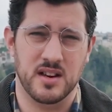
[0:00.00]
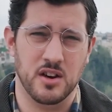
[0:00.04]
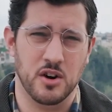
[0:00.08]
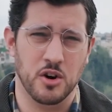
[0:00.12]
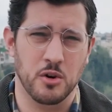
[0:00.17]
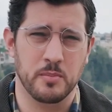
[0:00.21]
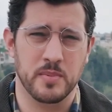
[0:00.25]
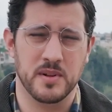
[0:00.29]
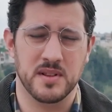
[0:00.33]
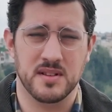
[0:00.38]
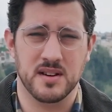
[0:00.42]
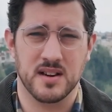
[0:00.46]
It
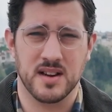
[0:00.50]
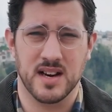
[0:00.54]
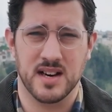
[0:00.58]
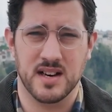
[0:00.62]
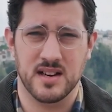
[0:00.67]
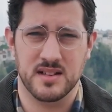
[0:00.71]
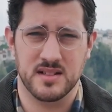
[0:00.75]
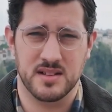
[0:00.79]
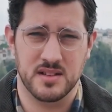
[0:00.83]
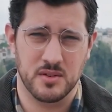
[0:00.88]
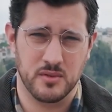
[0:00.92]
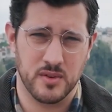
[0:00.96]
opened the
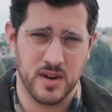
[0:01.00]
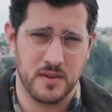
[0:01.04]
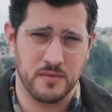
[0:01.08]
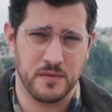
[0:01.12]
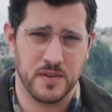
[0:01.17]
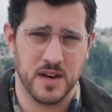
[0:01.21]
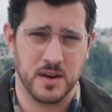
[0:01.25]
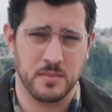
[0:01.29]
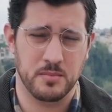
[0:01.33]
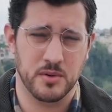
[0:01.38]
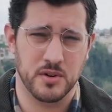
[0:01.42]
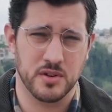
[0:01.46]

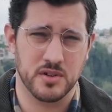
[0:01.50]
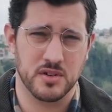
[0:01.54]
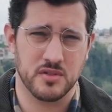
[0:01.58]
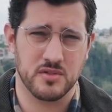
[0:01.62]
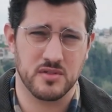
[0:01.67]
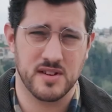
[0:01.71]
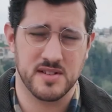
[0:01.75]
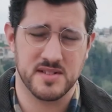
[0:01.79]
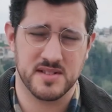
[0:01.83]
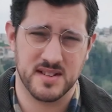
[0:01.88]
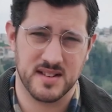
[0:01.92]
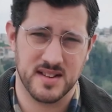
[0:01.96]
Rafah border
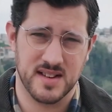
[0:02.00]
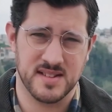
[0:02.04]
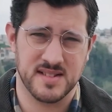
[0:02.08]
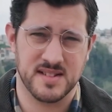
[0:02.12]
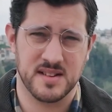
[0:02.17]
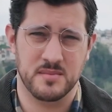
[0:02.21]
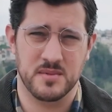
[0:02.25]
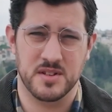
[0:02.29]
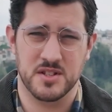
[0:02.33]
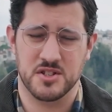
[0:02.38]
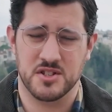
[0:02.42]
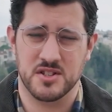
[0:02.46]
crossing,
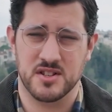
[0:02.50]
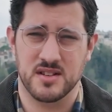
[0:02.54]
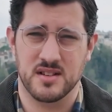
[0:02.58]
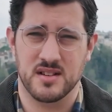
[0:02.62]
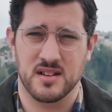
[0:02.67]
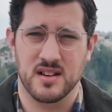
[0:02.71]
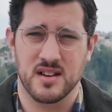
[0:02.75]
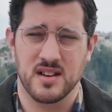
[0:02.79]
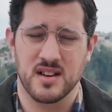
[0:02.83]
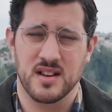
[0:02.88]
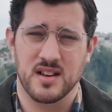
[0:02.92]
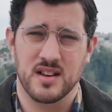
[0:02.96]
as I
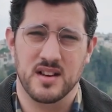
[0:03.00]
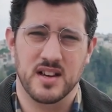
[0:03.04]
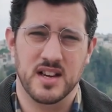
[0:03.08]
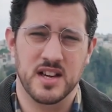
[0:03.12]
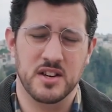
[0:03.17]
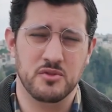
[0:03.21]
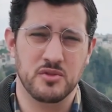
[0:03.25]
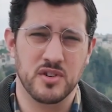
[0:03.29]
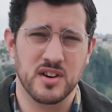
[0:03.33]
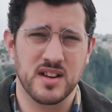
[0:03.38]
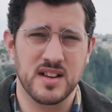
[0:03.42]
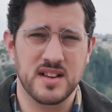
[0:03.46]
mentioned.
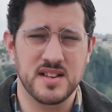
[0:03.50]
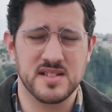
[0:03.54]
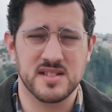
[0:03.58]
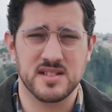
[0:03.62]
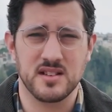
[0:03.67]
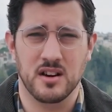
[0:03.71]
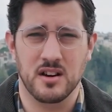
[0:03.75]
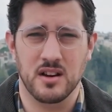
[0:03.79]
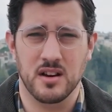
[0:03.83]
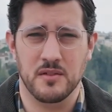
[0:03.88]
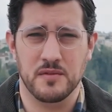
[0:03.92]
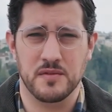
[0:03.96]
It
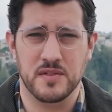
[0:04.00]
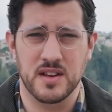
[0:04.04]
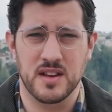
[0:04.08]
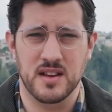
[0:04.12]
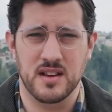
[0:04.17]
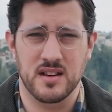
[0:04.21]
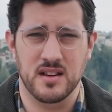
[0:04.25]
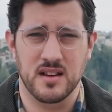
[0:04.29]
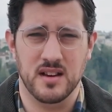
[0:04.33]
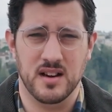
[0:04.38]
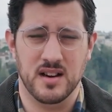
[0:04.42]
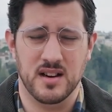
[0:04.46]
released all of
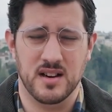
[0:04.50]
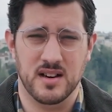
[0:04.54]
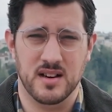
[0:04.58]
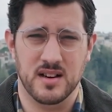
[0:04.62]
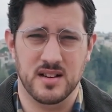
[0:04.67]
the